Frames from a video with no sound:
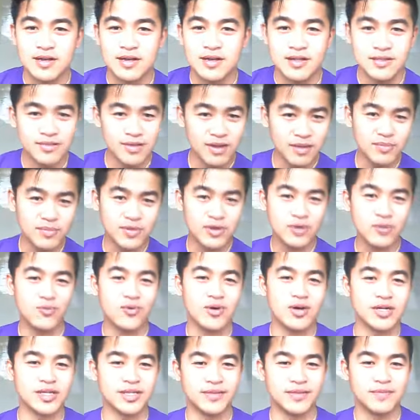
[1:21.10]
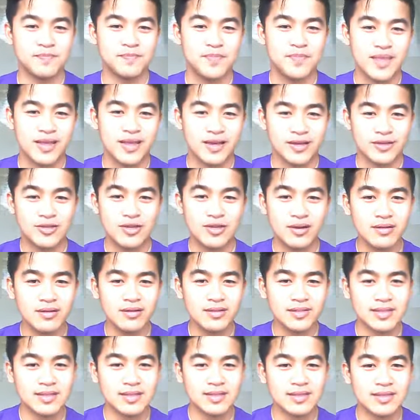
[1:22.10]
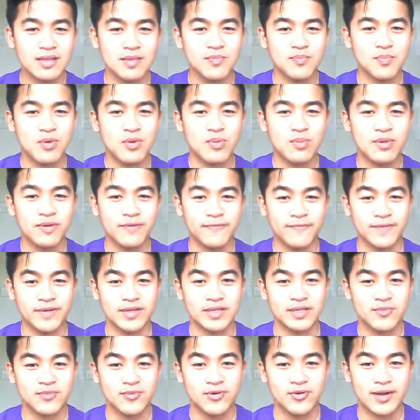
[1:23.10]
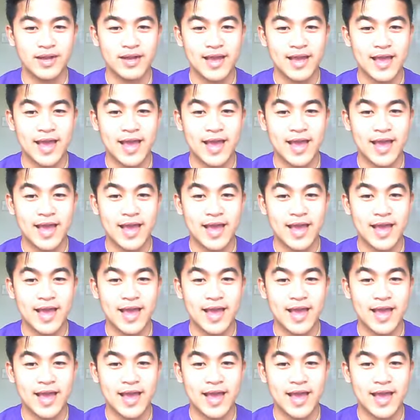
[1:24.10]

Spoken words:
Number 1, you lose sleep over Facebook,